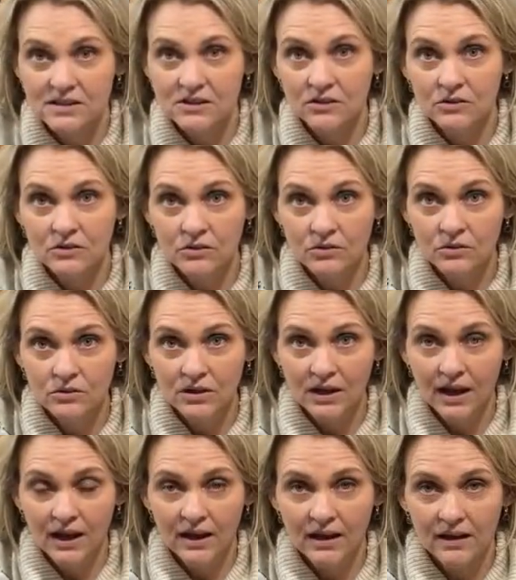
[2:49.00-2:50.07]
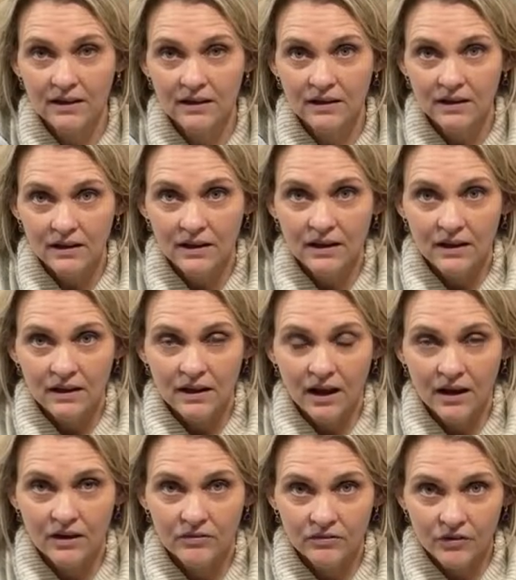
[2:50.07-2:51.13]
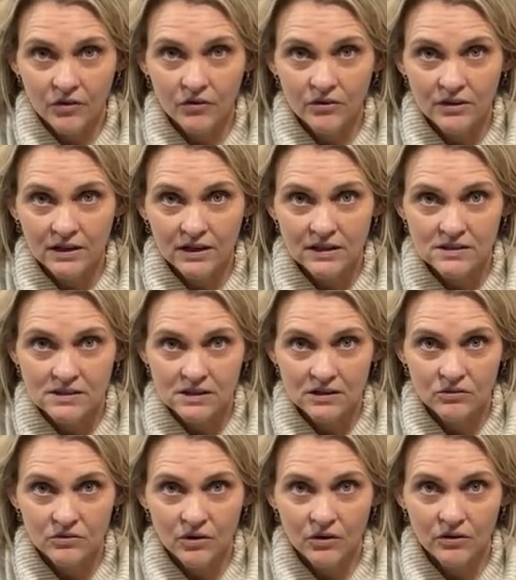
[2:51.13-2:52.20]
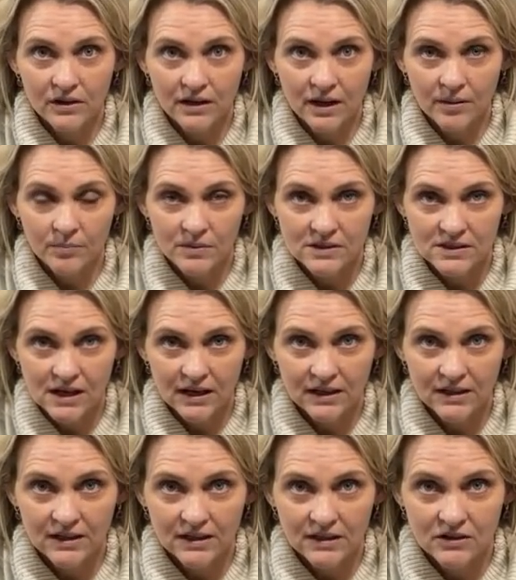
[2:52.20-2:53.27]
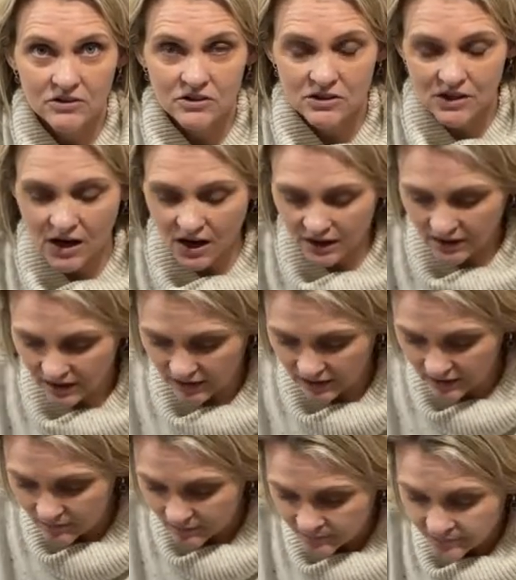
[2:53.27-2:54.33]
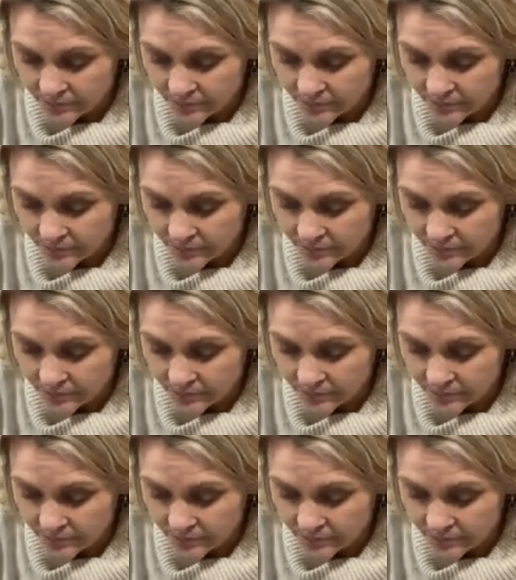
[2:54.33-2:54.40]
so you can fold this and roll it up and tuck it in their stocking.